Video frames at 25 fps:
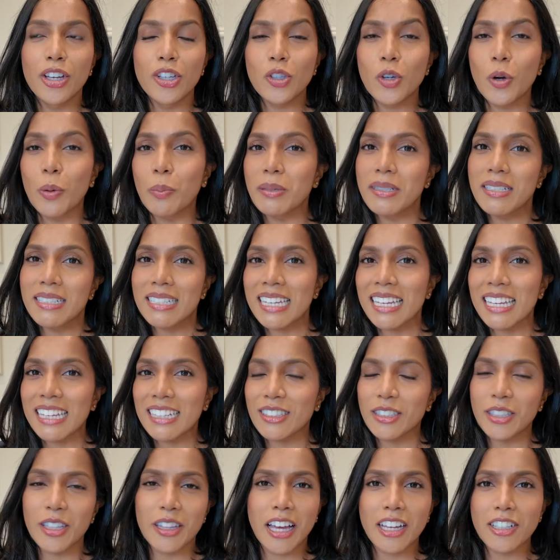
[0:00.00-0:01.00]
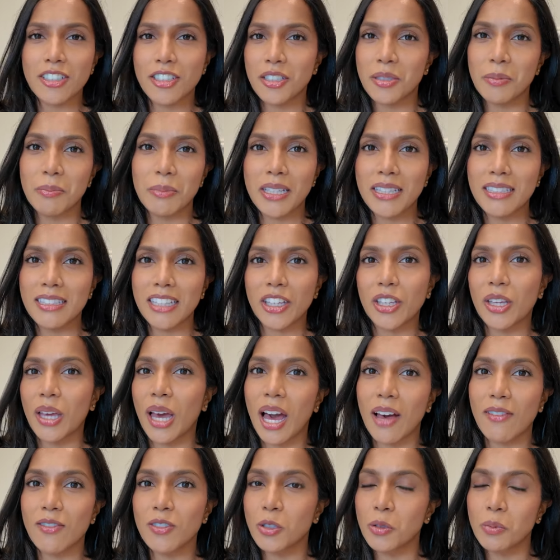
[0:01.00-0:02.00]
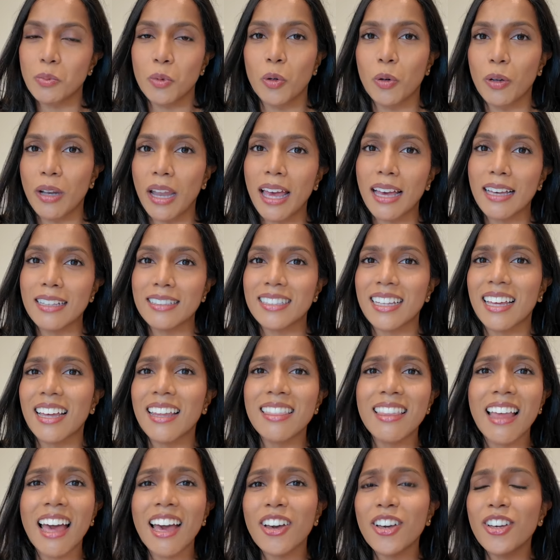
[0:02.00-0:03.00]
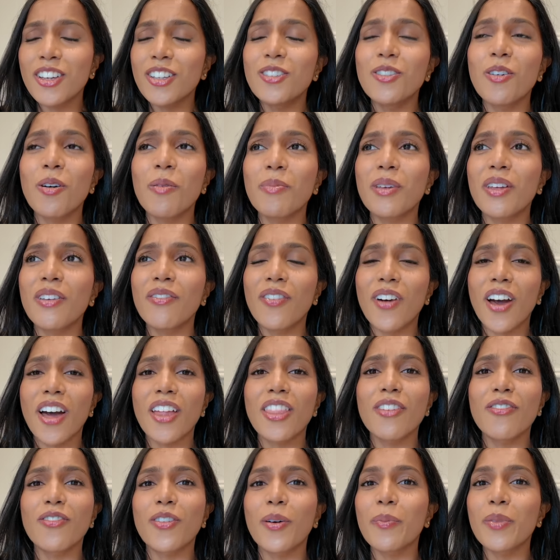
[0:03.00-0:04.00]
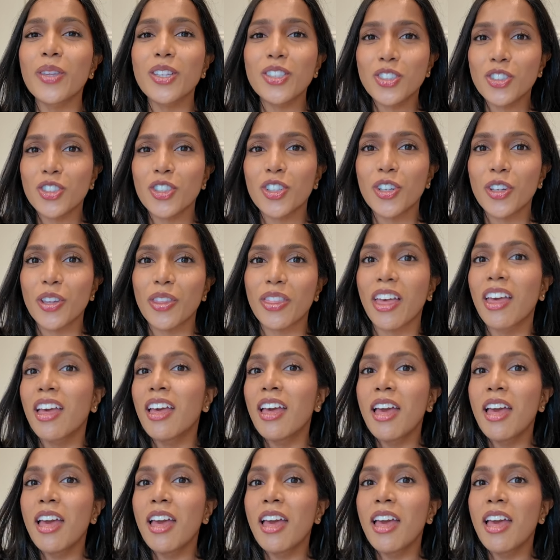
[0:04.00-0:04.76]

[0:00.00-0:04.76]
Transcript: you're petite, so that just means that you have small legs, and that could not be further from the truth.